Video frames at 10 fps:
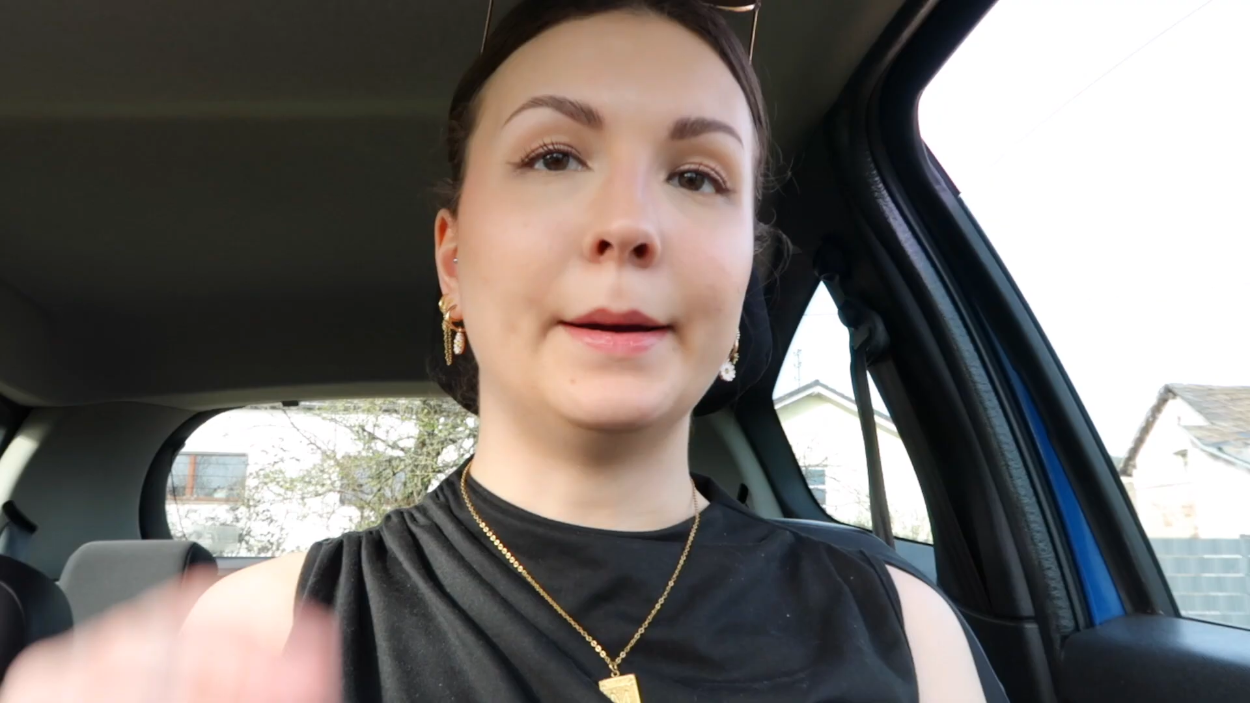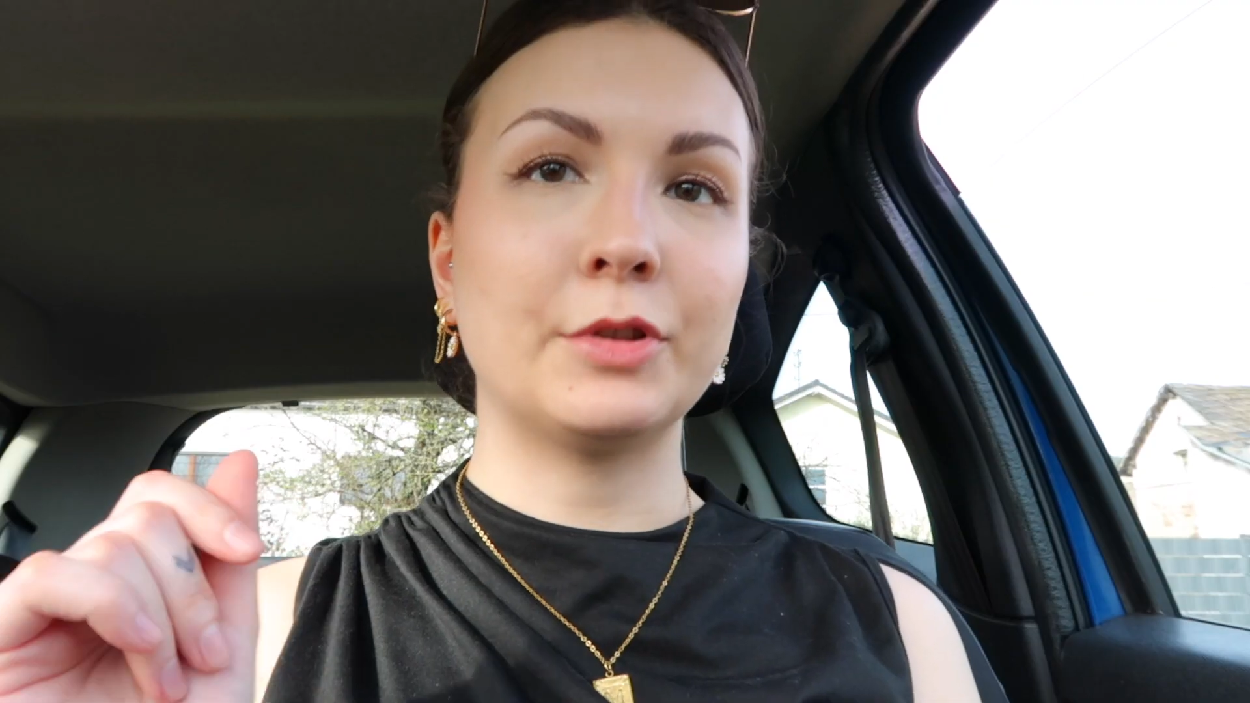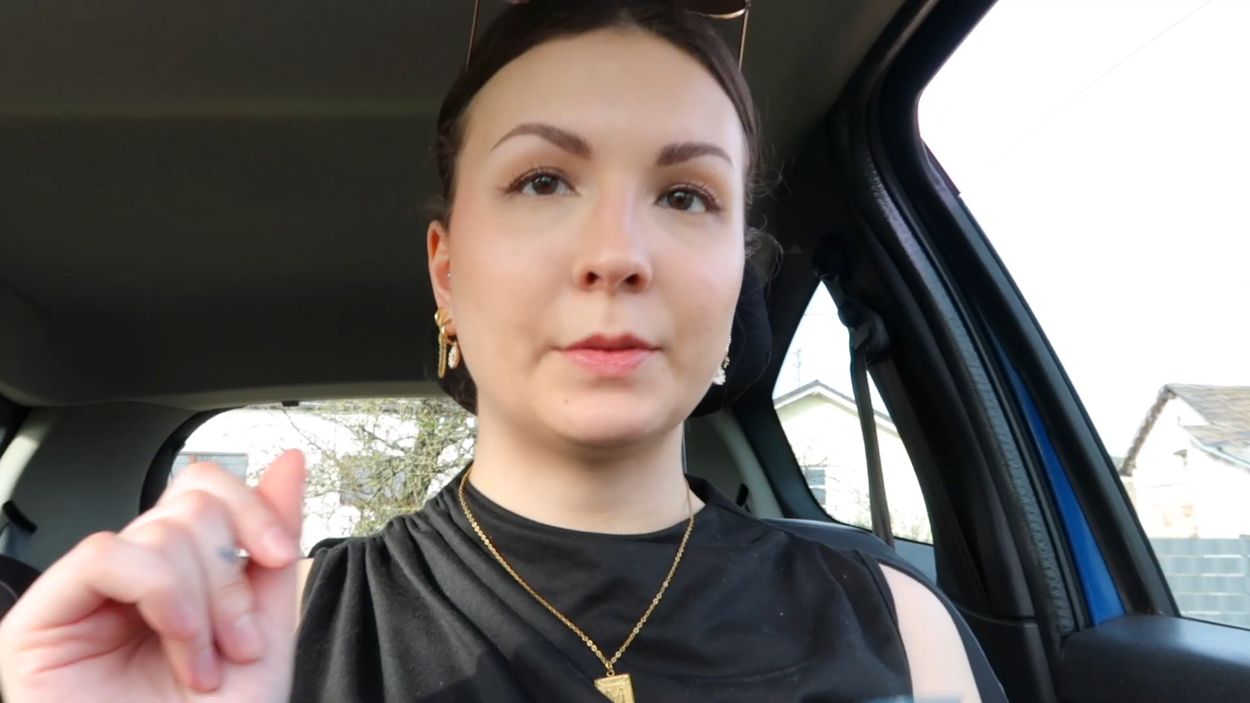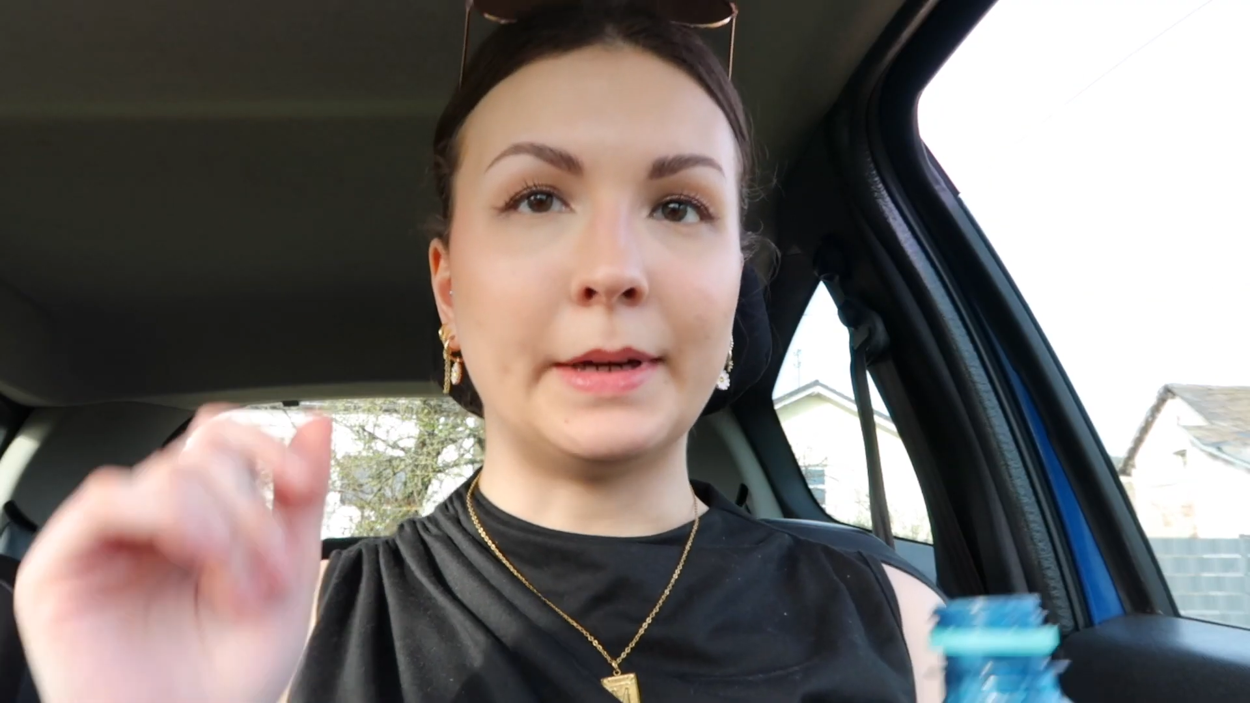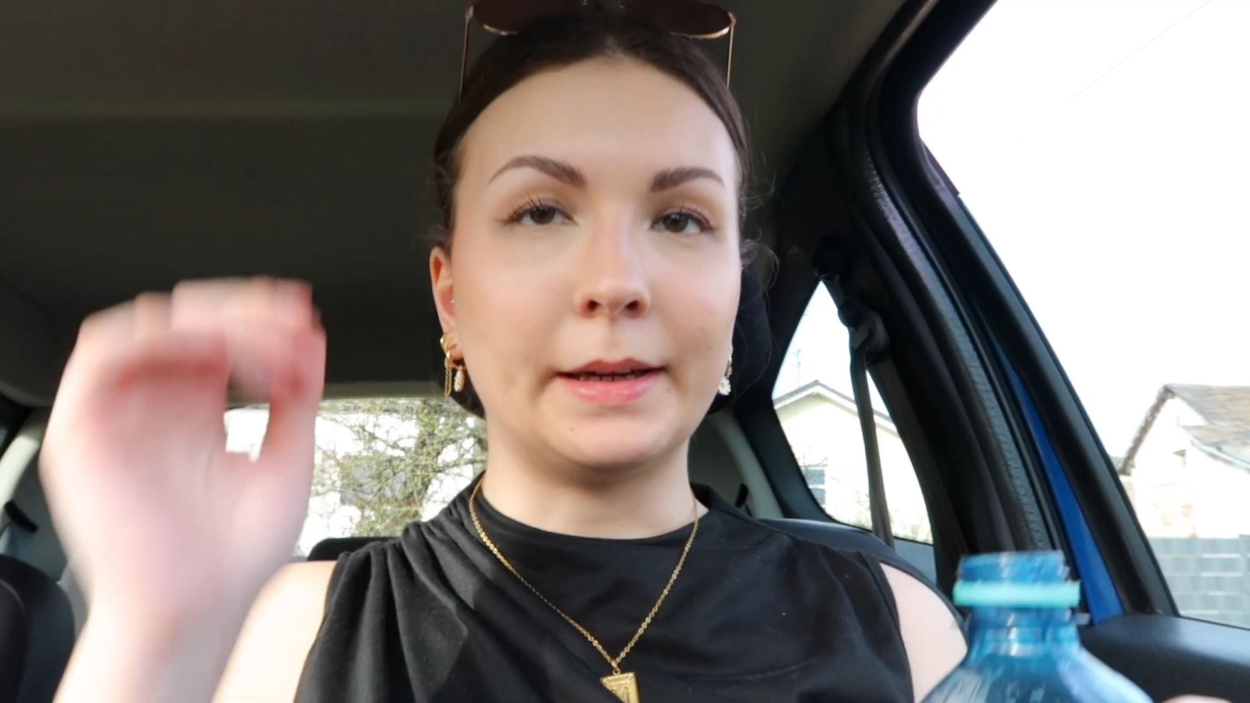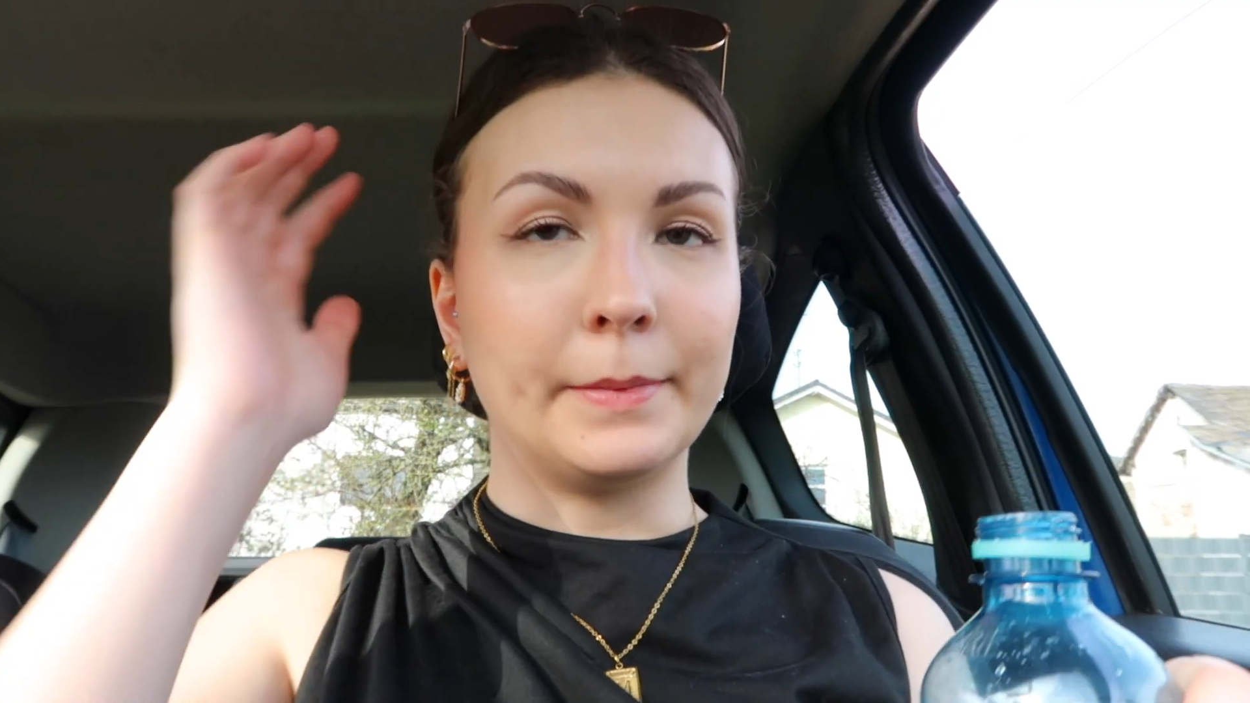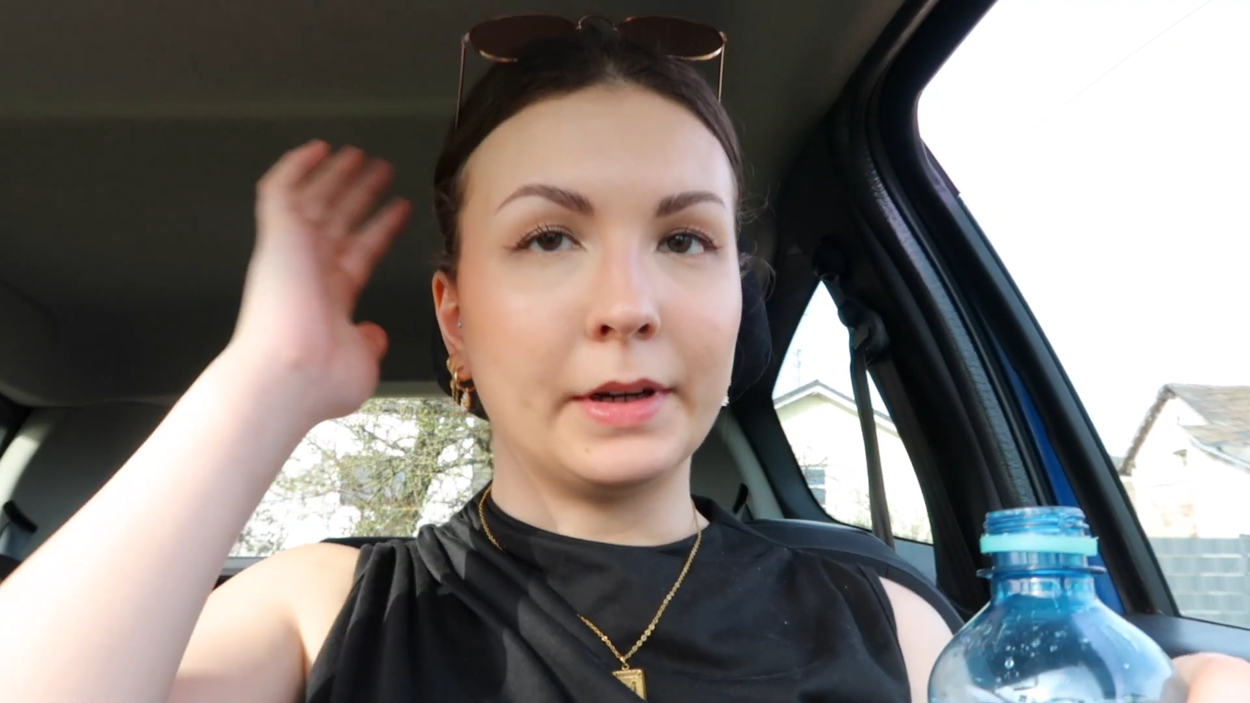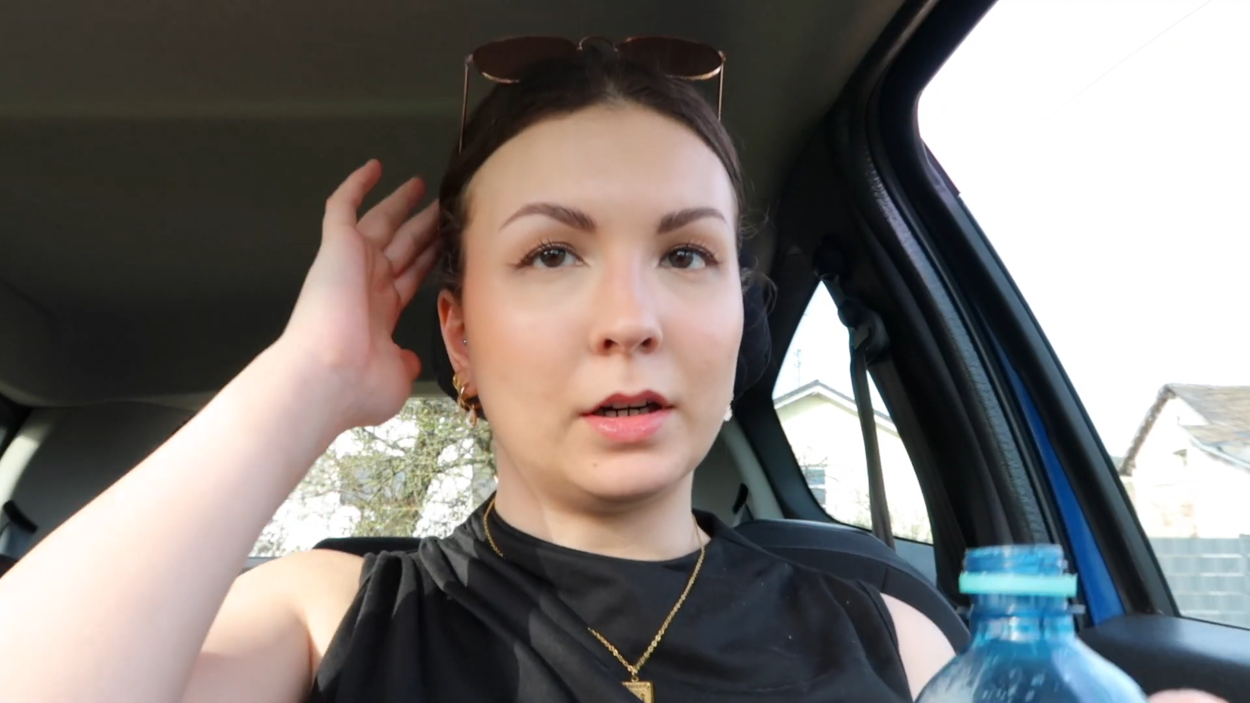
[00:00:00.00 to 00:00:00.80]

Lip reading: I'm just back in my